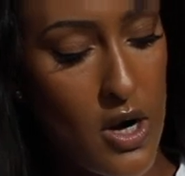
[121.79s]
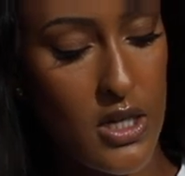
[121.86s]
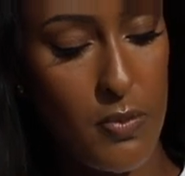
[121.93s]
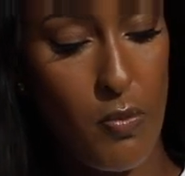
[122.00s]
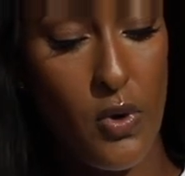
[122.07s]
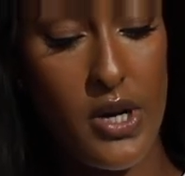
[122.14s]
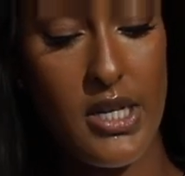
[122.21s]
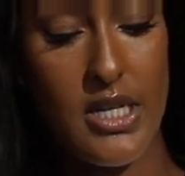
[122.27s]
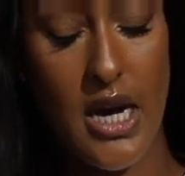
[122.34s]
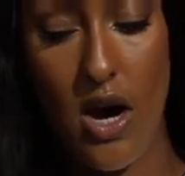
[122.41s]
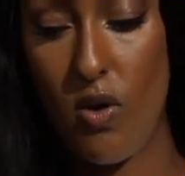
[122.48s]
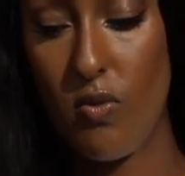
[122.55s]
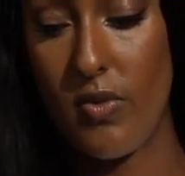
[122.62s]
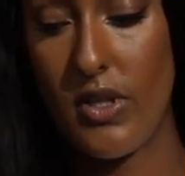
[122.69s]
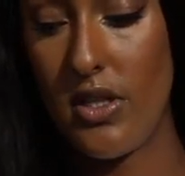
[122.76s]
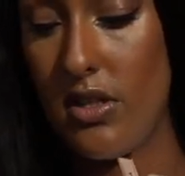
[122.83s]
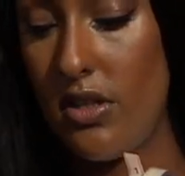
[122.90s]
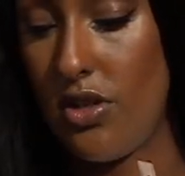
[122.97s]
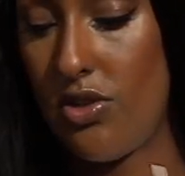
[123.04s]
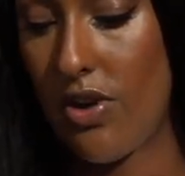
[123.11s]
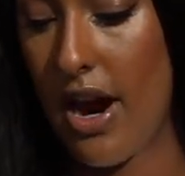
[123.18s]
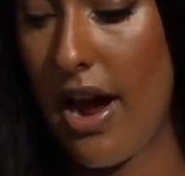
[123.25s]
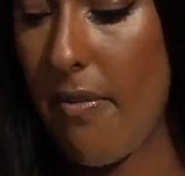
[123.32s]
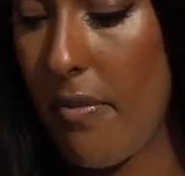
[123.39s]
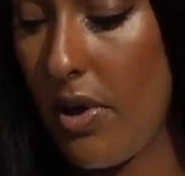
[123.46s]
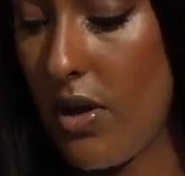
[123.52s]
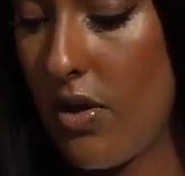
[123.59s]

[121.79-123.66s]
wanted to point out was the strap.